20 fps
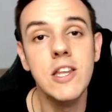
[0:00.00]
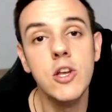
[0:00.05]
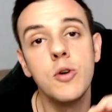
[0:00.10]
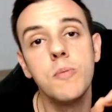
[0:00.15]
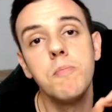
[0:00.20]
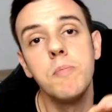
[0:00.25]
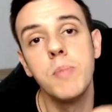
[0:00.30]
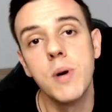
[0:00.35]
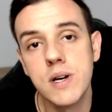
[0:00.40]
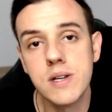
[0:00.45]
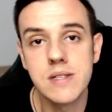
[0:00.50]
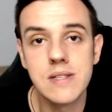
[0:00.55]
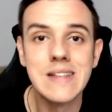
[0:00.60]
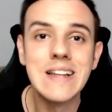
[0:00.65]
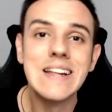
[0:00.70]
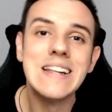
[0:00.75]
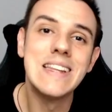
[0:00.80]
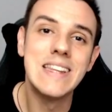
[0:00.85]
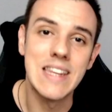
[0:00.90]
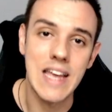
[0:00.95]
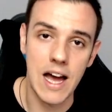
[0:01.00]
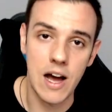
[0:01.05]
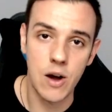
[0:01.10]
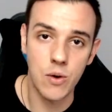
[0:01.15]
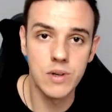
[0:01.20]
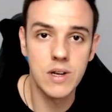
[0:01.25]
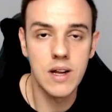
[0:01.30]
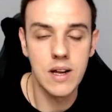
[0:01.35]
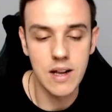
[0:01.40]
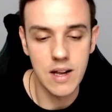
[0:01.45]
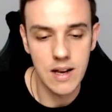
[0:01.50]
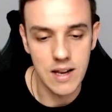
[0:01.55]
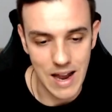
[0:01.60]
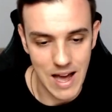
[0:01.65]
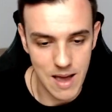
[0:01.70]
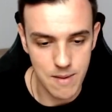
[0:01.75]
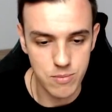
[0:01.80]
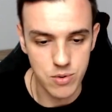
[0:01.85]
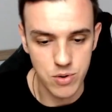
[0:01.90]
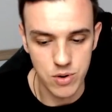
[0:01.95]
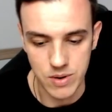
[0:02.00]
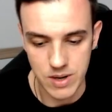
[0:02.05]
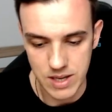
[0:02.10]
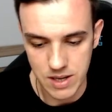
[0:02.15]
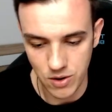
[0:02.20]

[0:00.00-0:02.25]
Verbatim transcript: your personal town library.